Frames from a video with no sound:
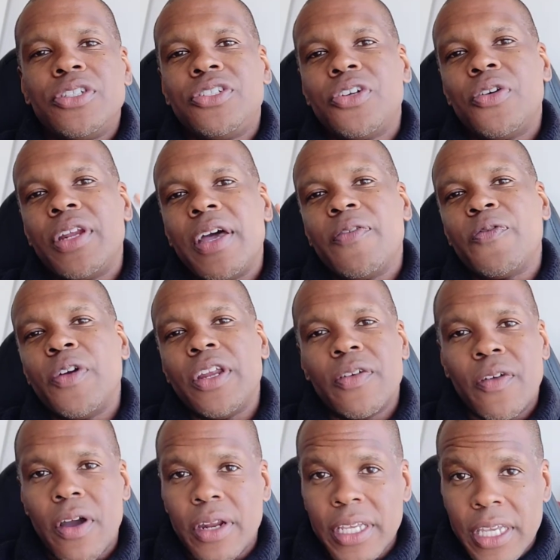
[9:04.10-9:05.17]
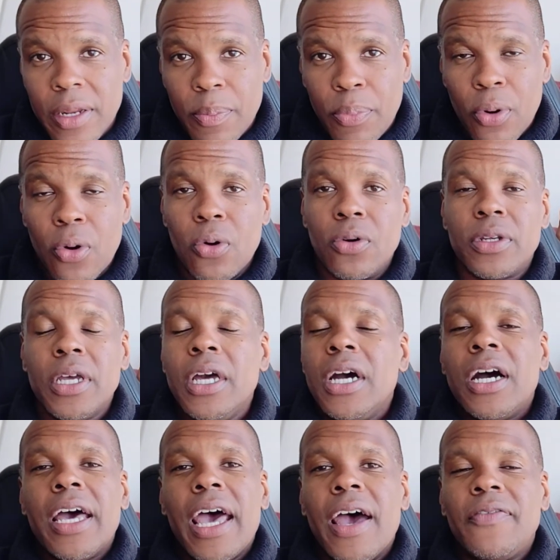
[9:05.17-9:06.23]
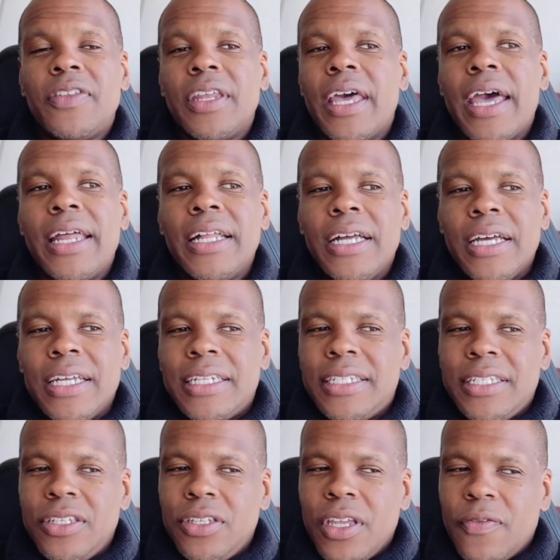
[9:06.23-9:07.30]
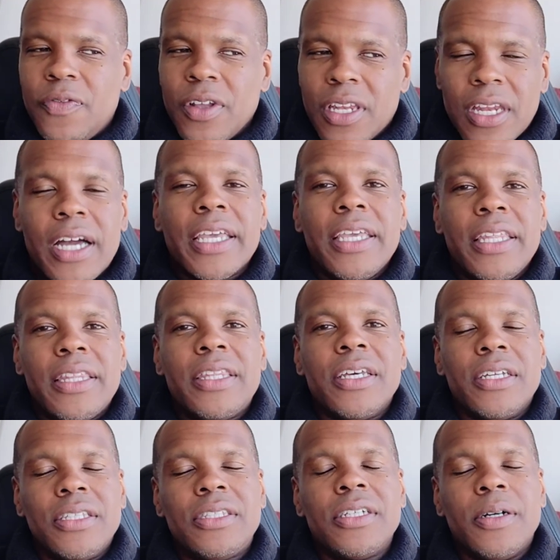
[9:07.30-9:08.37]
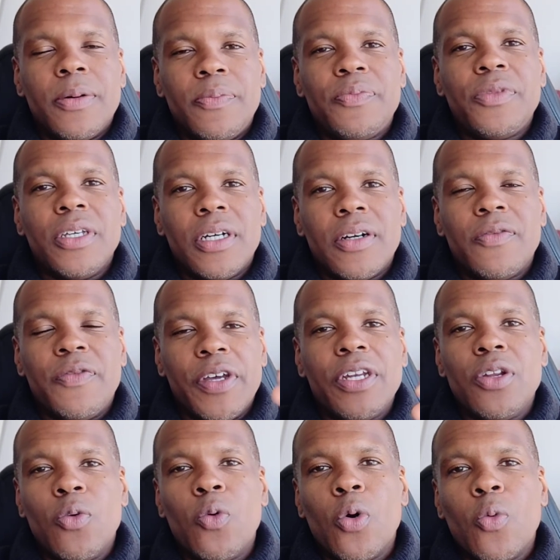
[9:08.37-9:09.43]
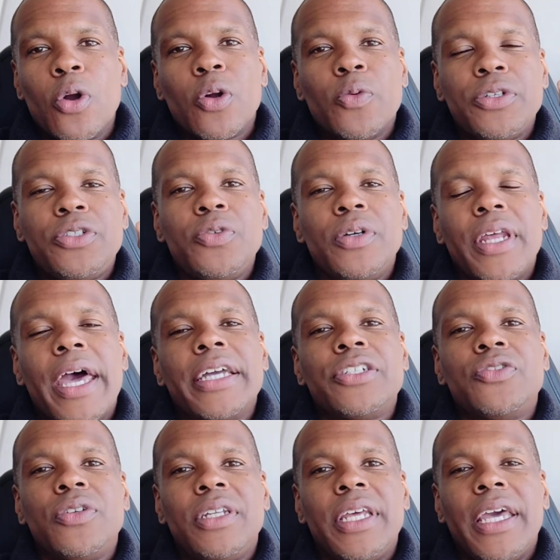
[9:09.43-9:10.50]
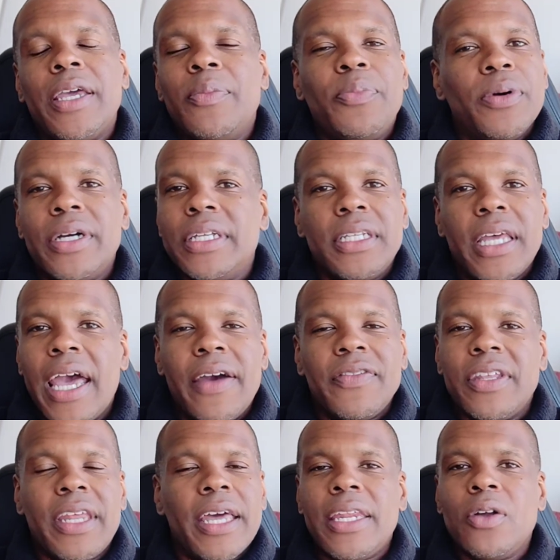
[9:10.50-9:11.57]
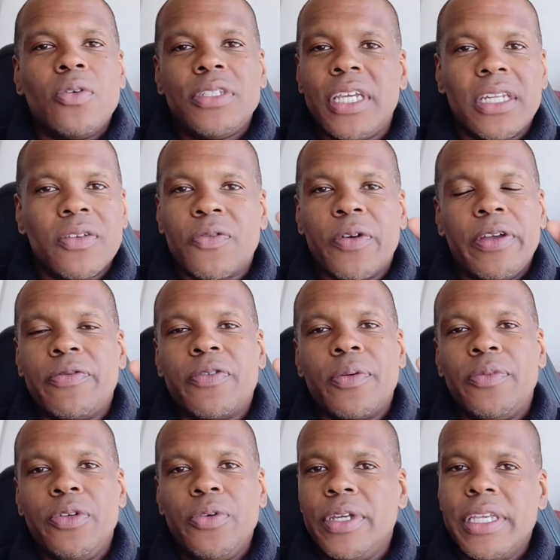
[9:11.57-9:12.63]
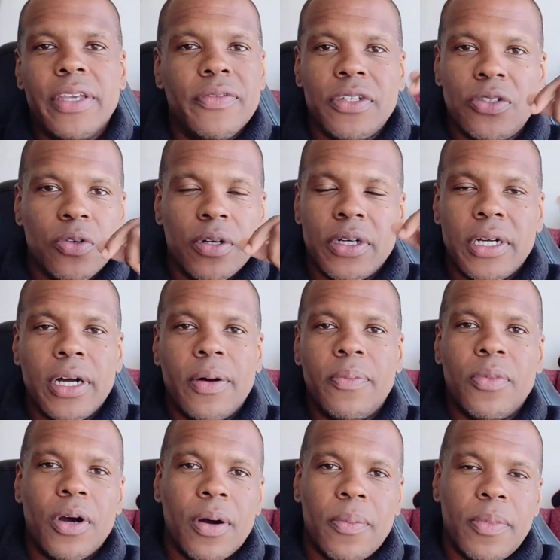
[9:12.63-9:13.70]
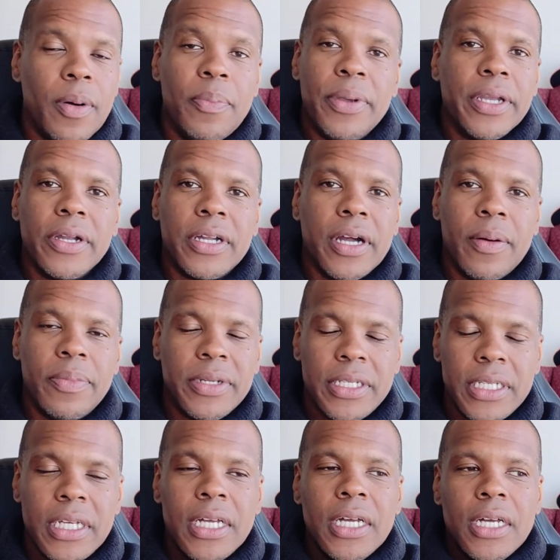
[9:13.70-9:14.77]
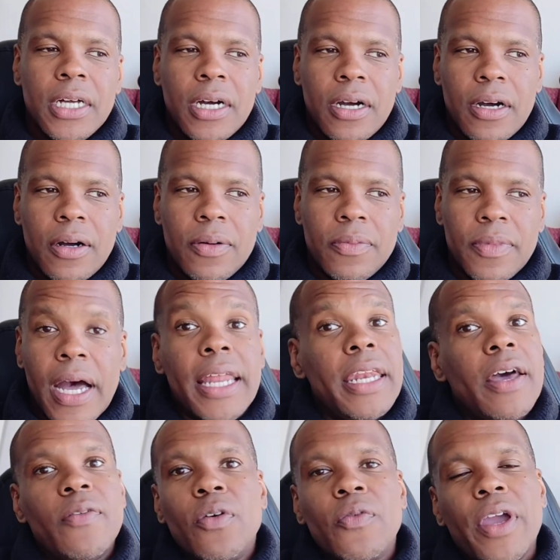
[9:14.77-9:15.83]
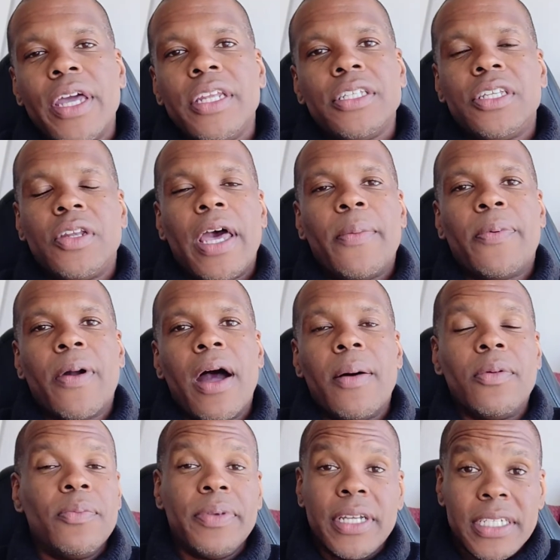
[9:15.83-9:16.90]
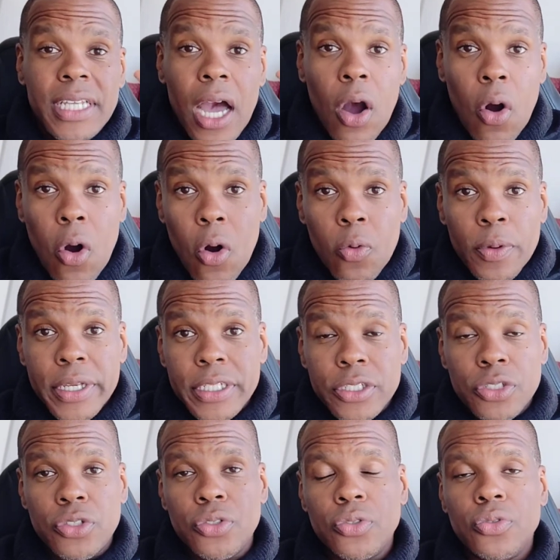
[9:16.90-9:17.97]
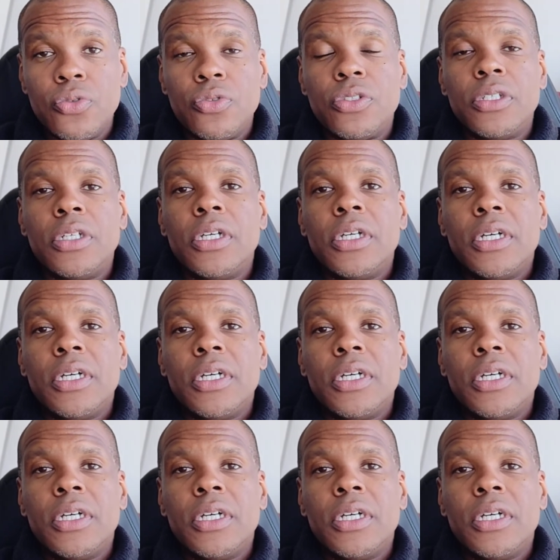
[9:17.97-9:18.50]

to turn that freight around and get it pulled. After that, if you're lucky, the vendor will work with you an extra day, but after that, they're going to take the freight from you and give it to a bigger company. I never ran into that problem because I always used